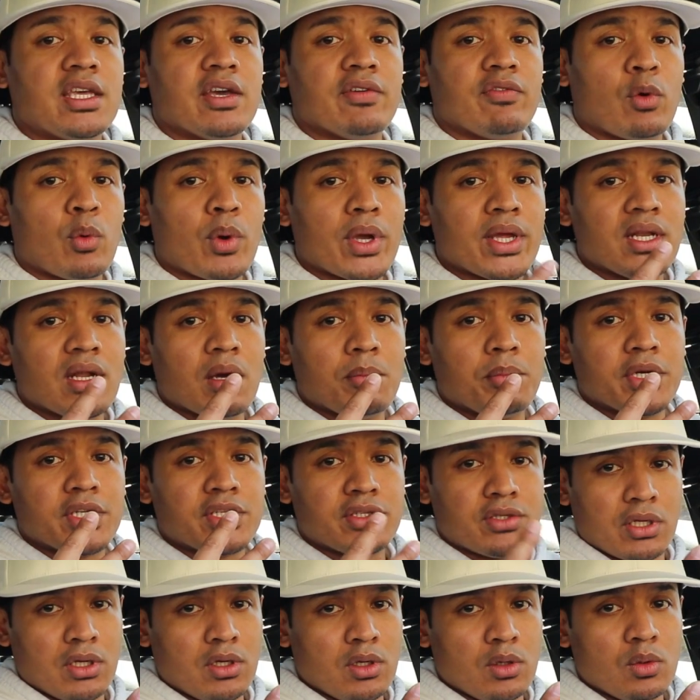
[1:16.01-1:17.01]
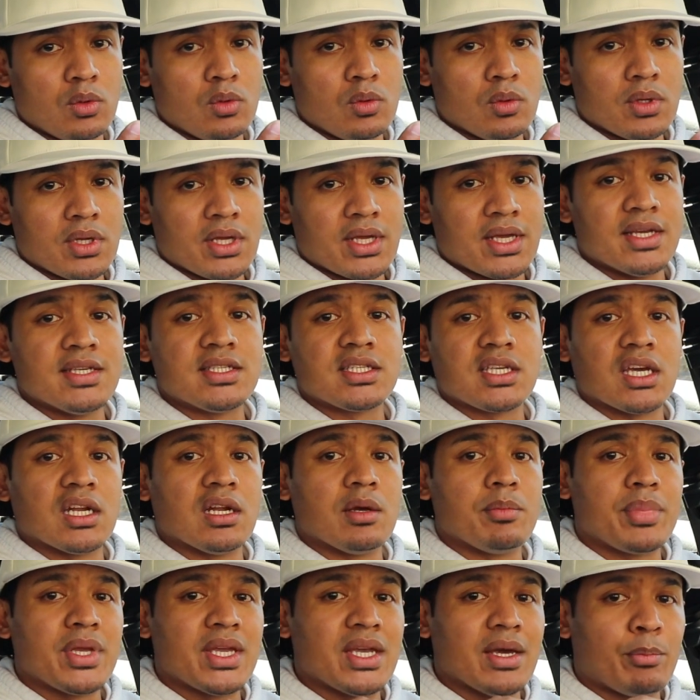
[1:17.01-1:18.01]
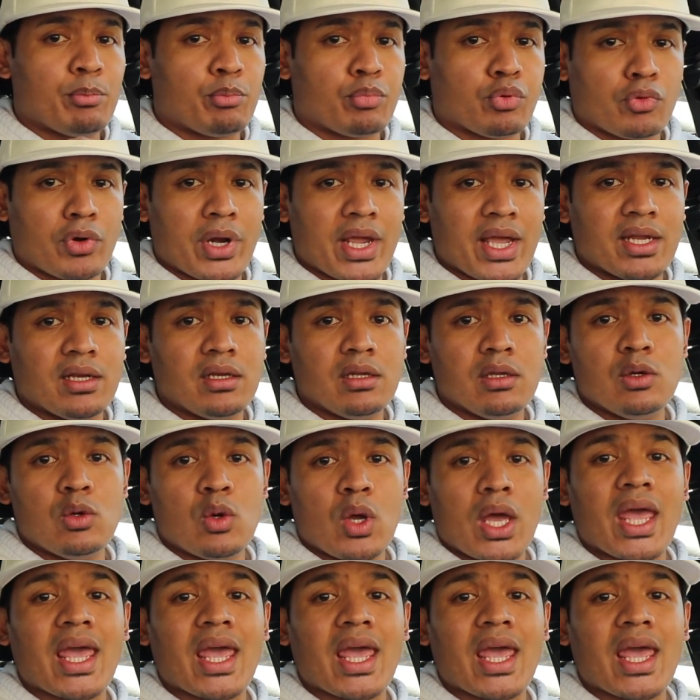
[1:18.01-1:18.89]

Giveaway number 2 is going to be a brand new